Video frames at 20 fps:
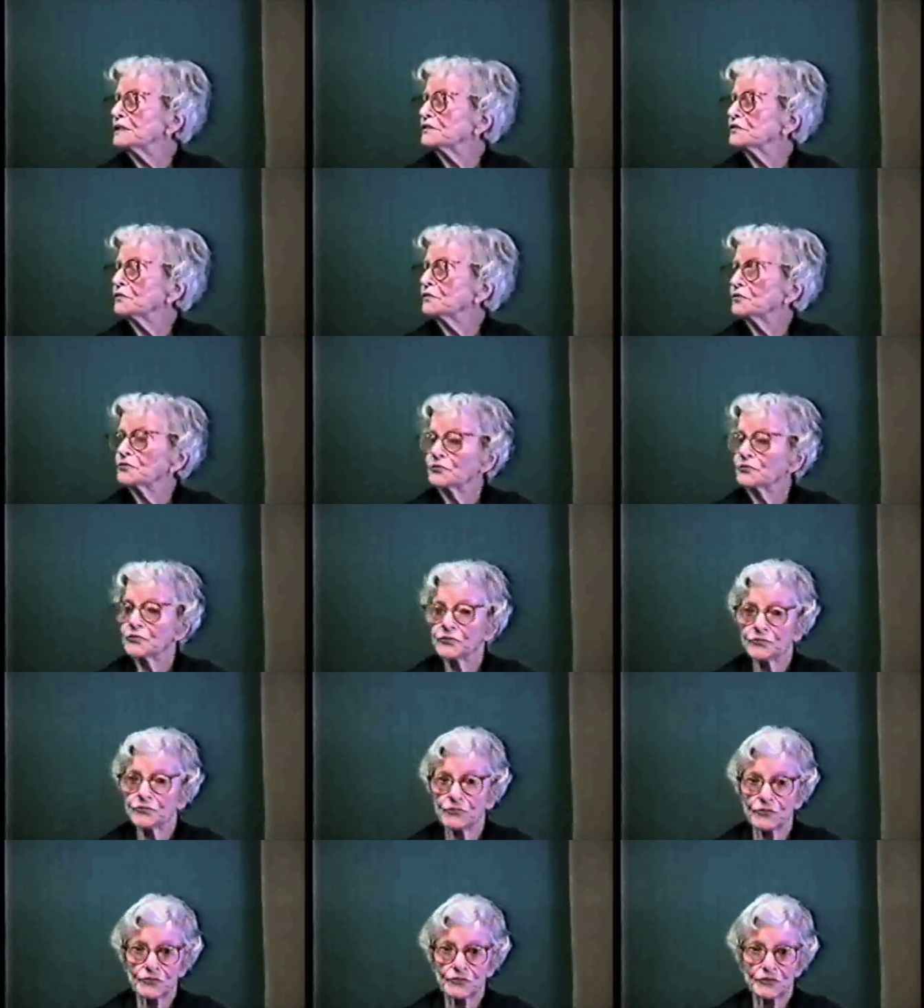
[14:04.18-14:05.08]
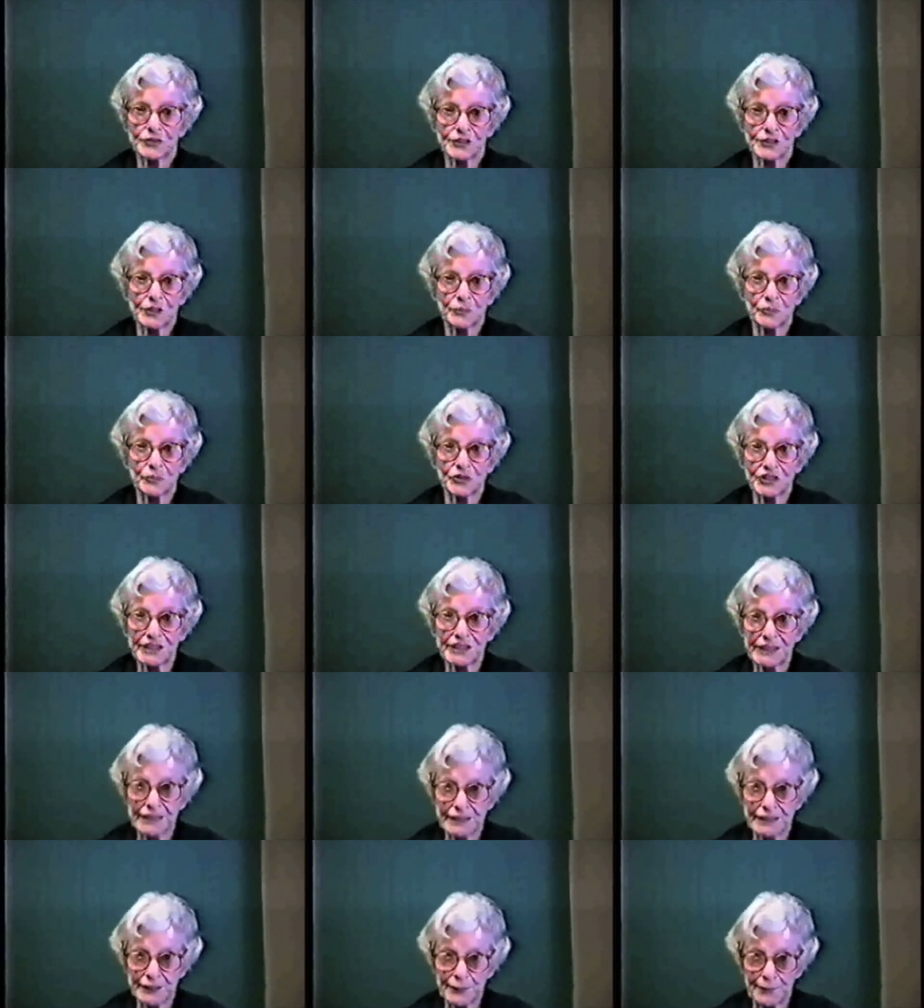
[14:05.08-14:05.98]
it's not university
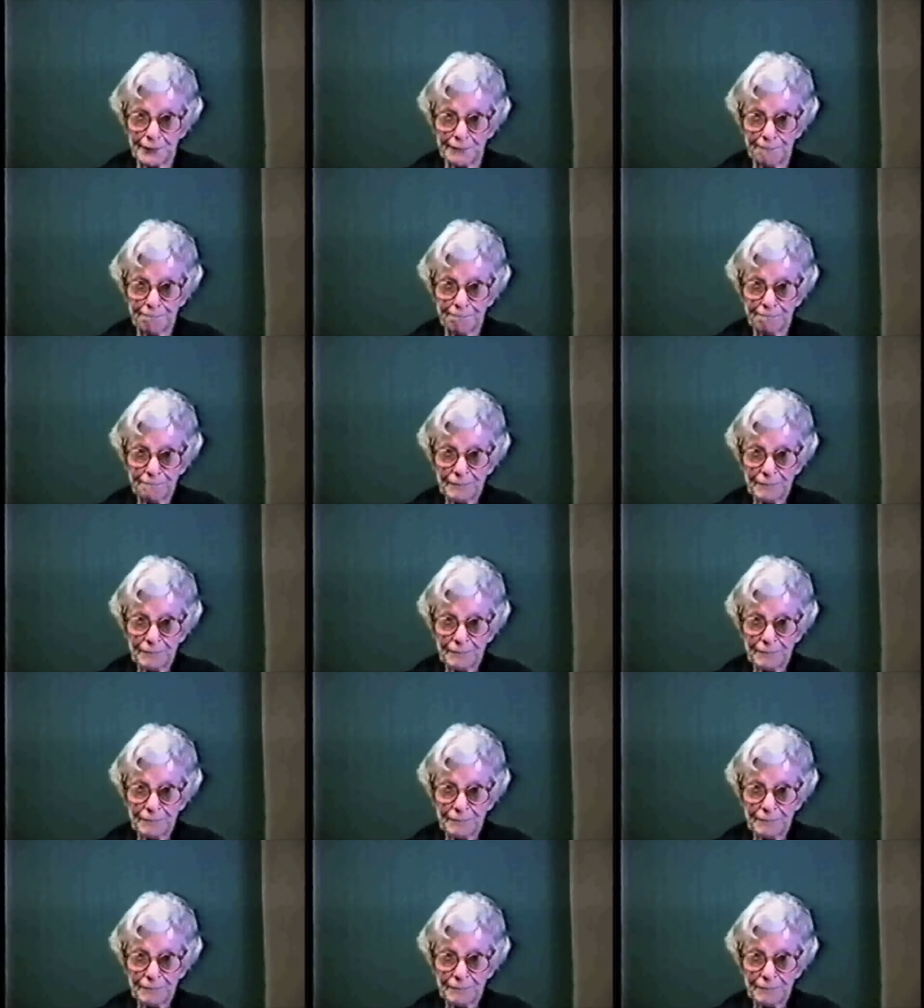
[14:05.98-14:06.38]
material.